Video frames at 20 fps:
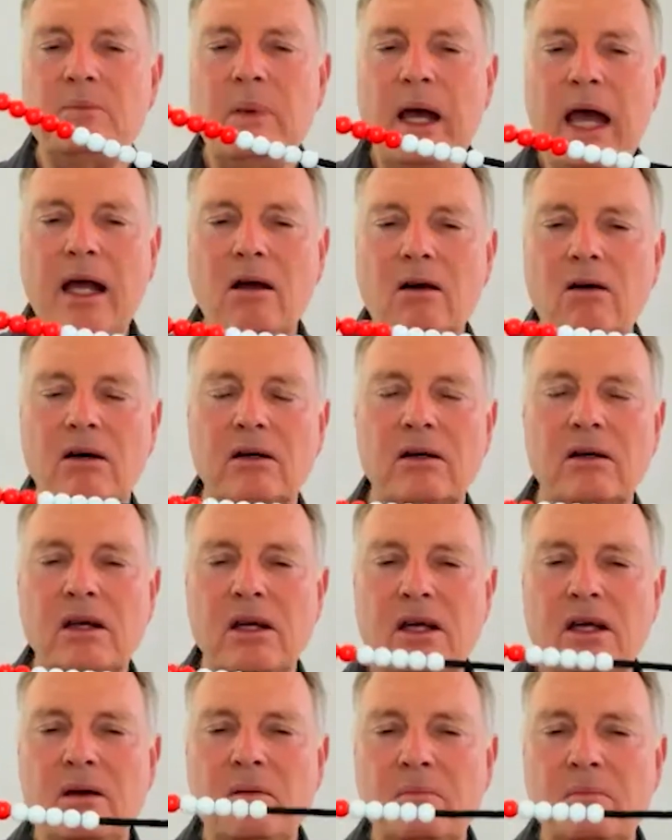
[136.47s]
back on.
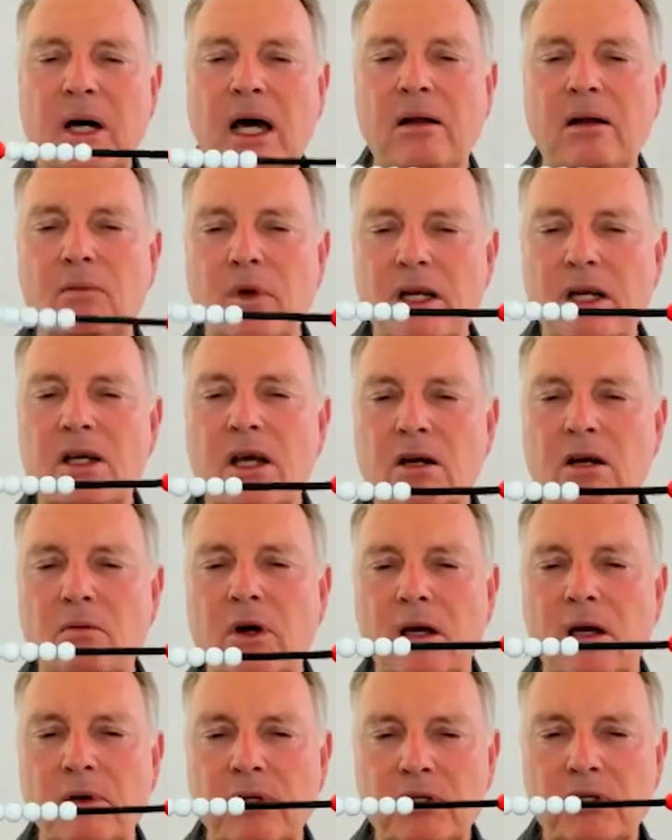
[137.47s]
But we're going to
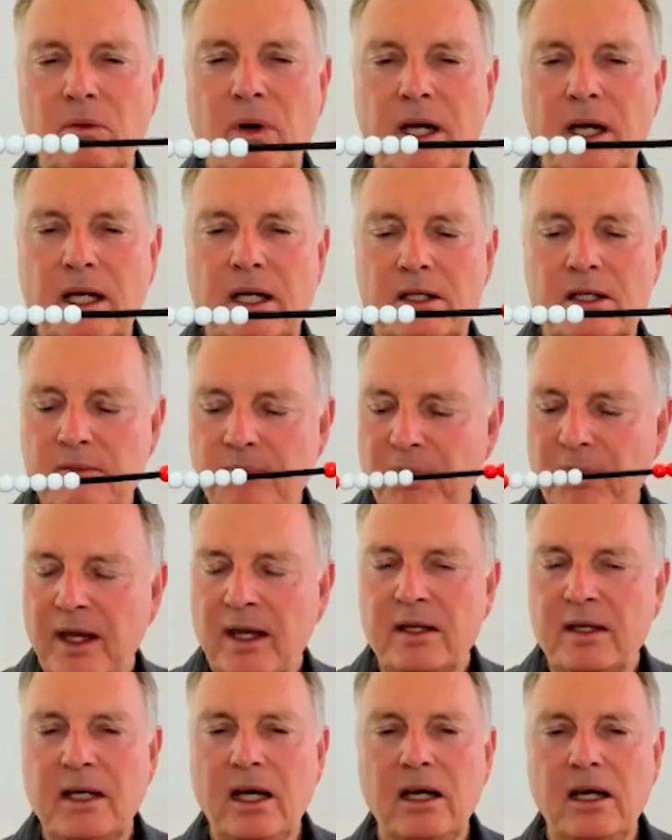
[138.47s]
work with 20s.
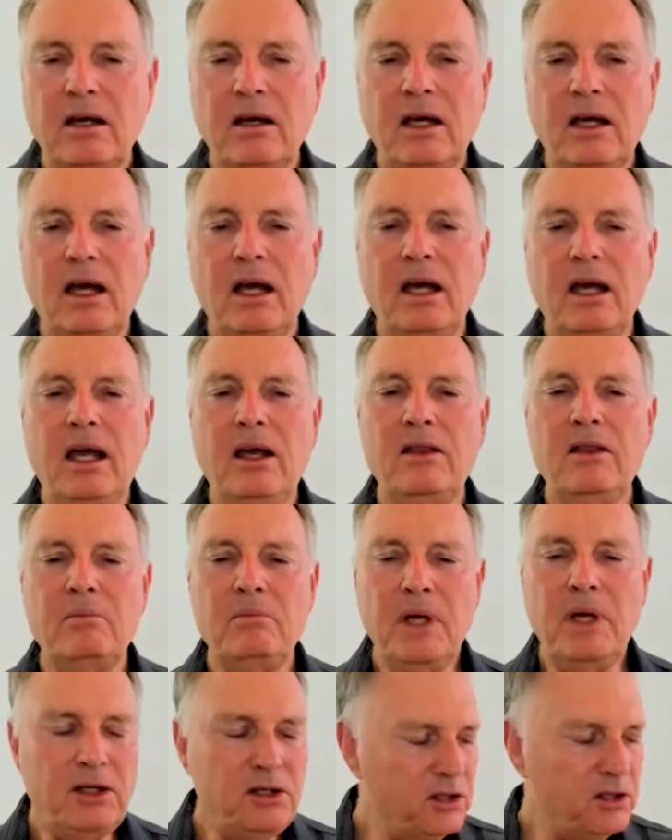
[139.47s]
Now, Heather
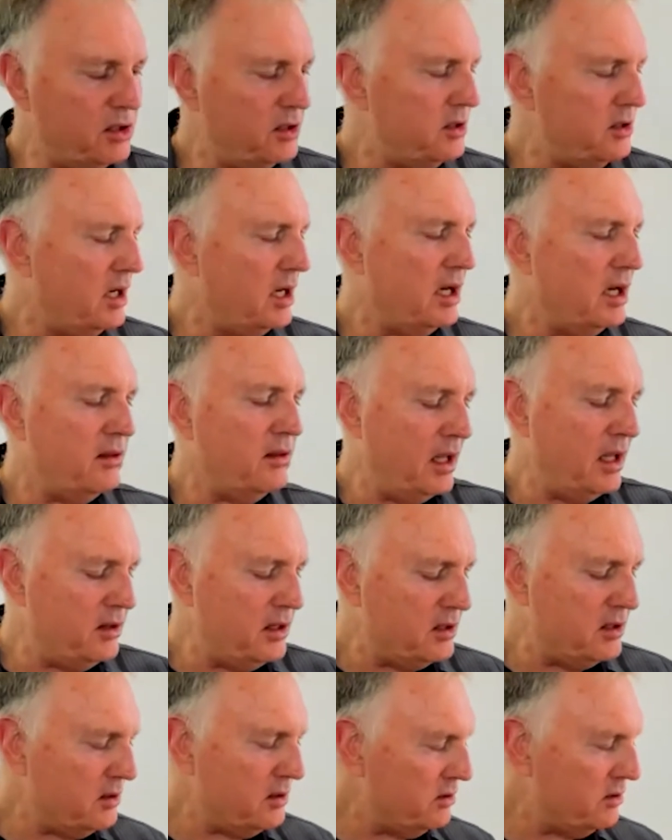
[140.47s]
mentioned that
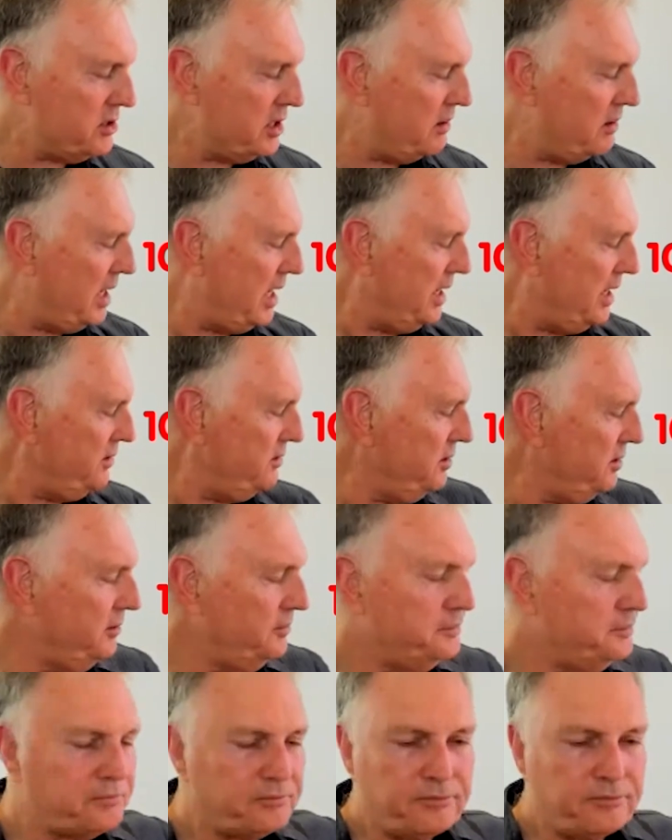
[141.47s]
there's also
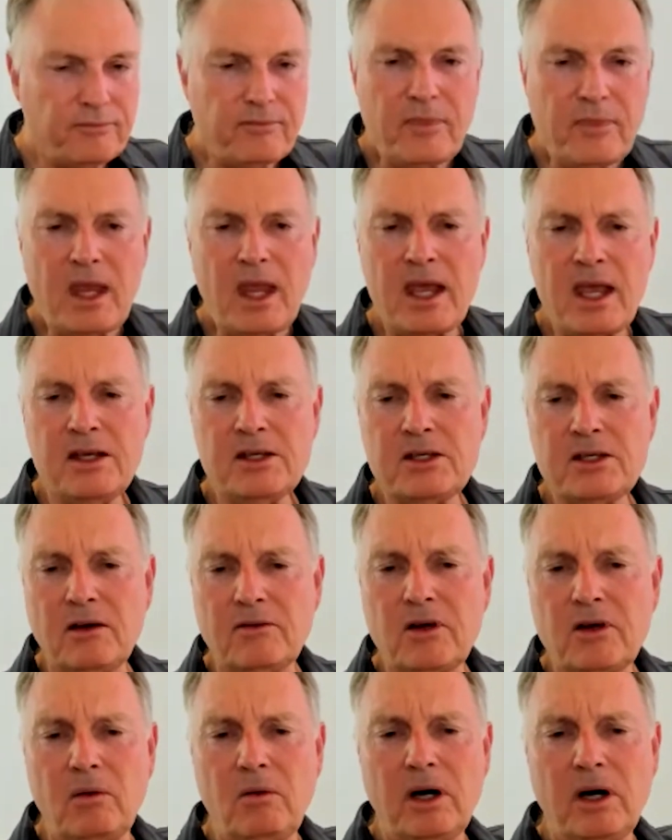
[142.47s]
100. And so
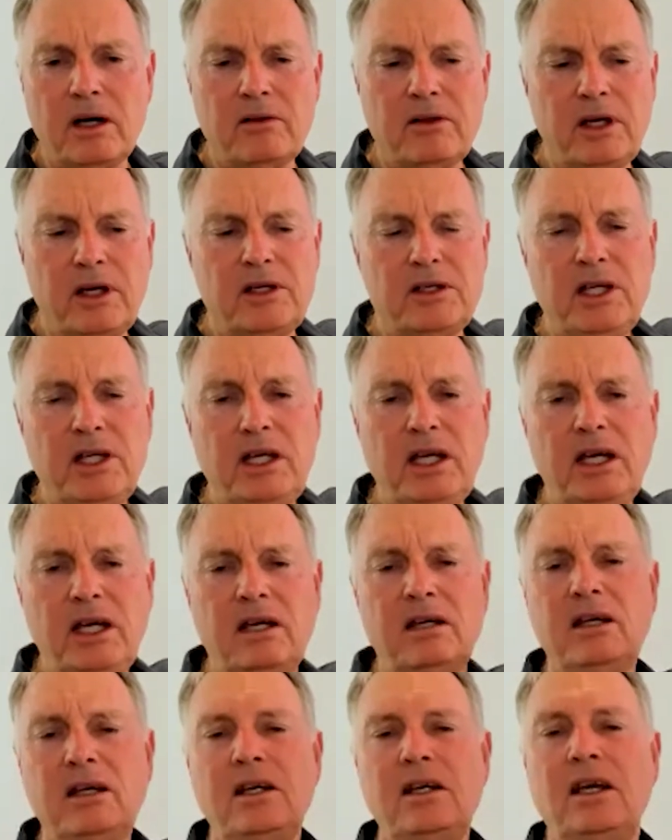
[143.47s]
I've got one of these
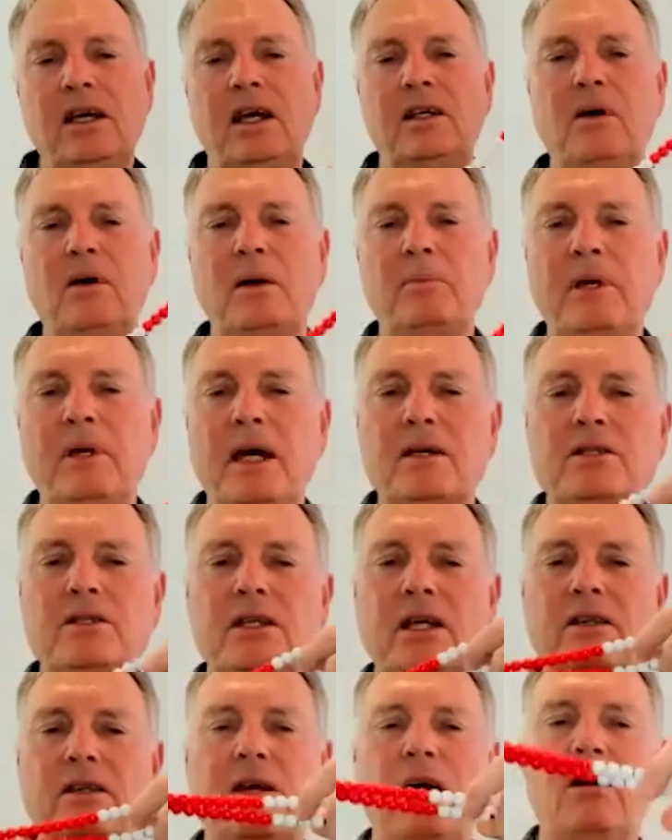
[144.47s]
here. You won't be able to
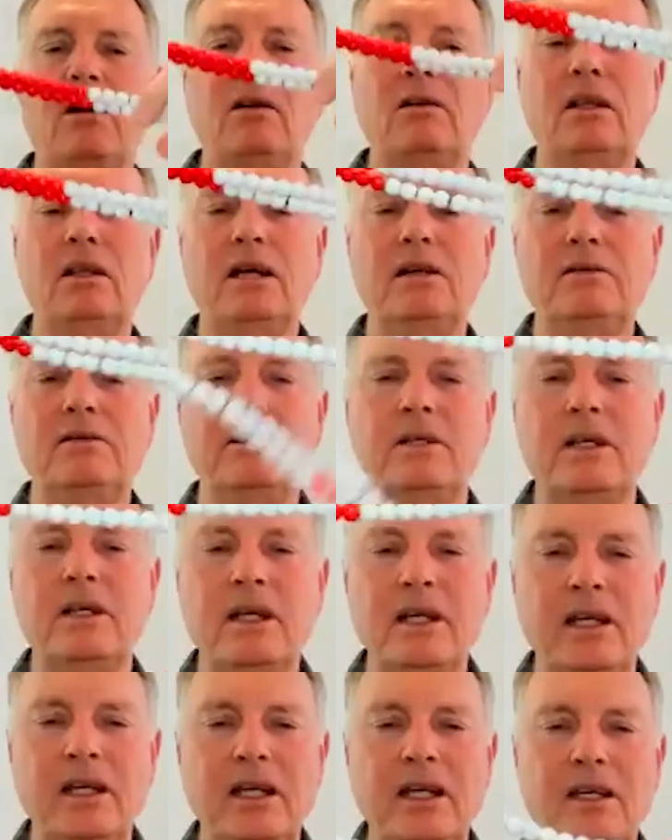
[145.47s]
see the whole
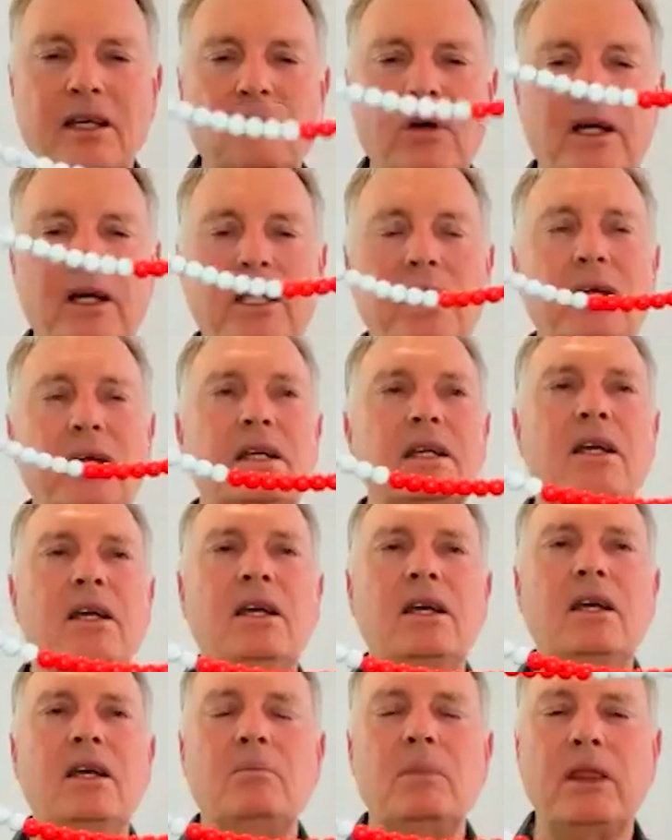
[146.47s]
100 in one hit.
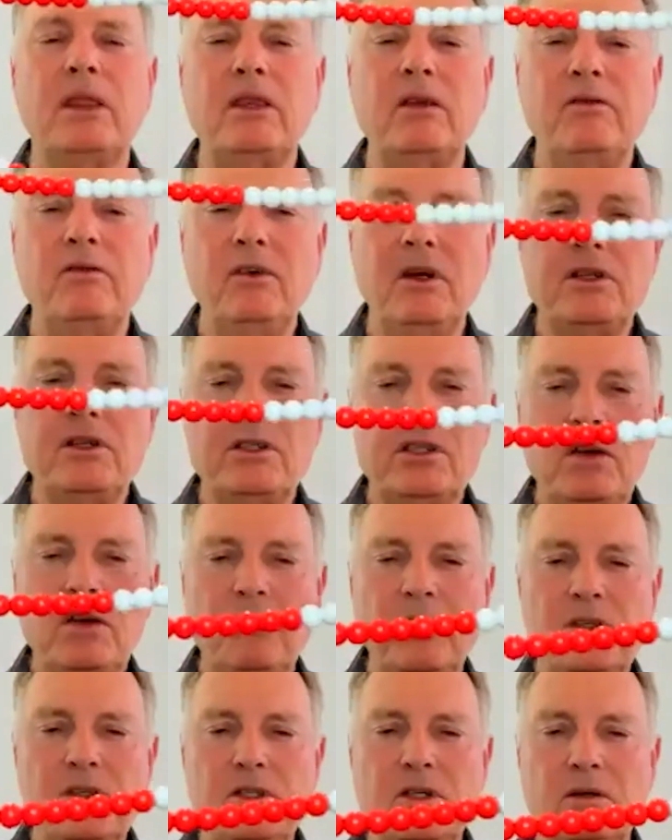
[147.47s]
But the first
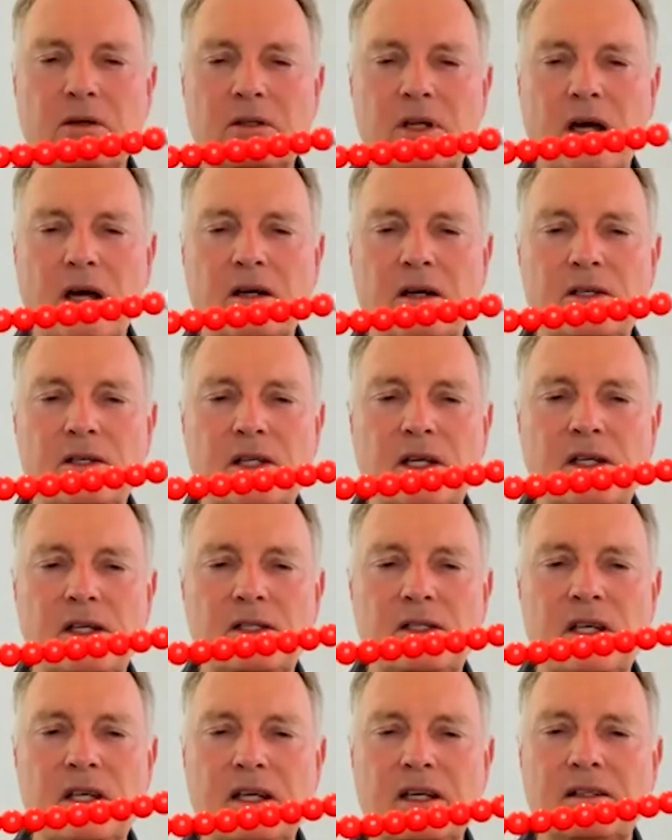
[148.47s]
difference you'll notice
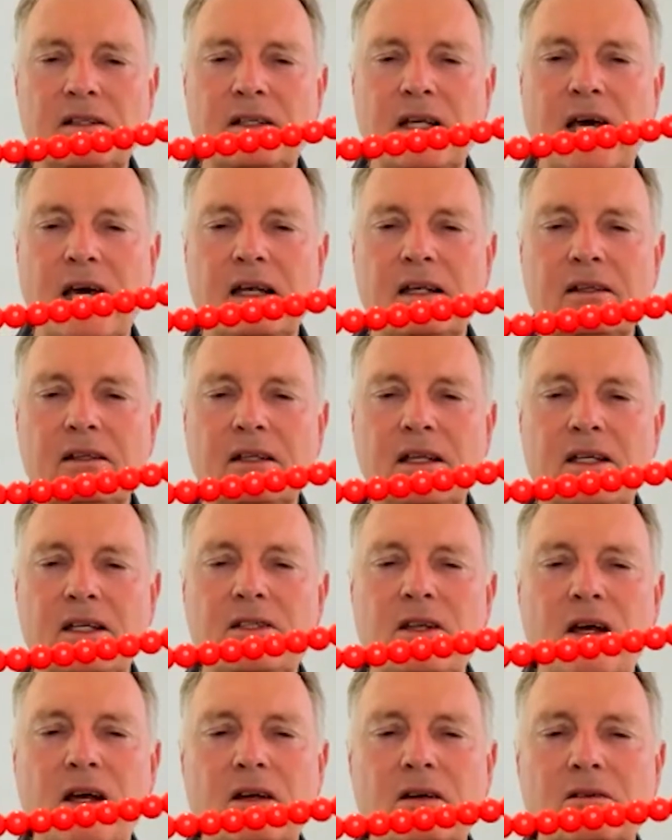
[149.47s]
is that it's
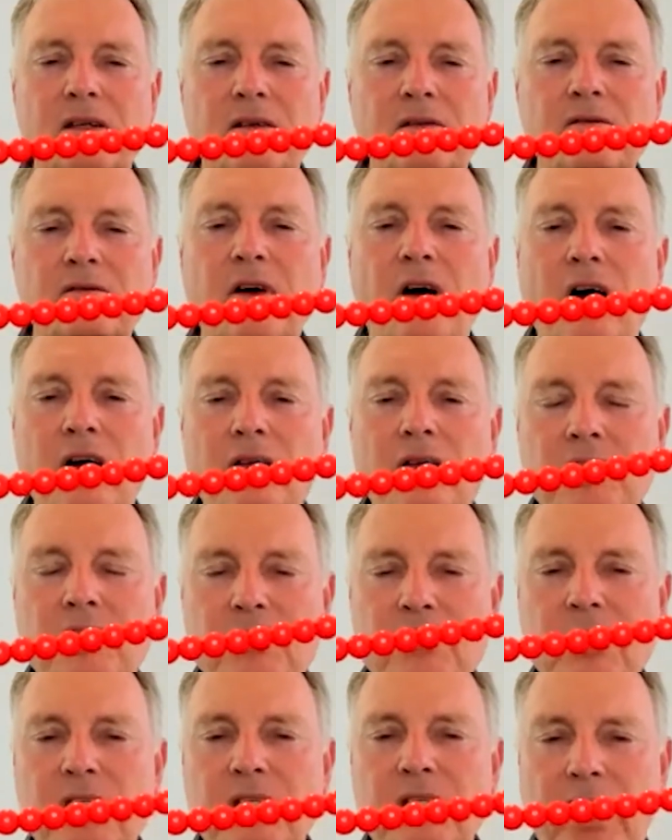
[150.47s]
no longer in 5s,
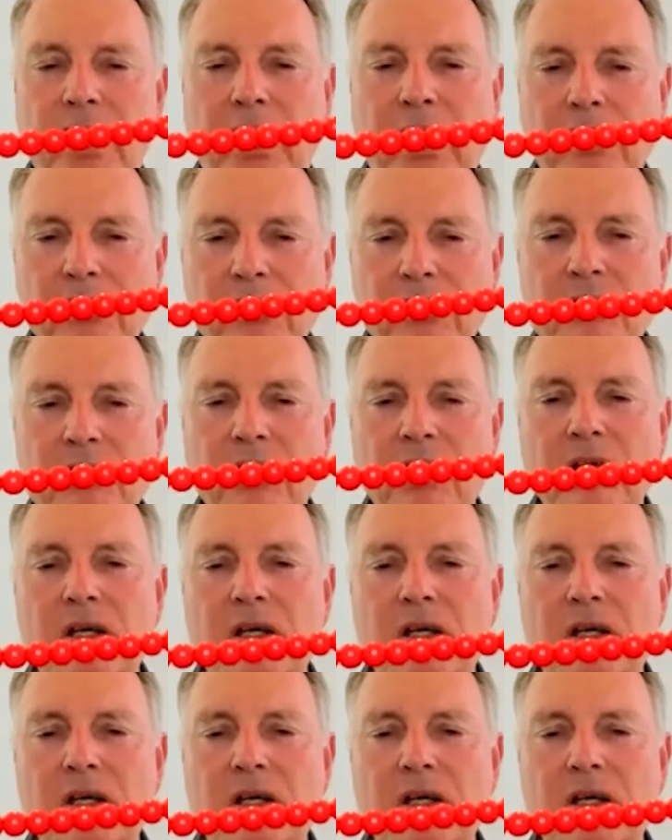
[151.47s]
it's in 10s.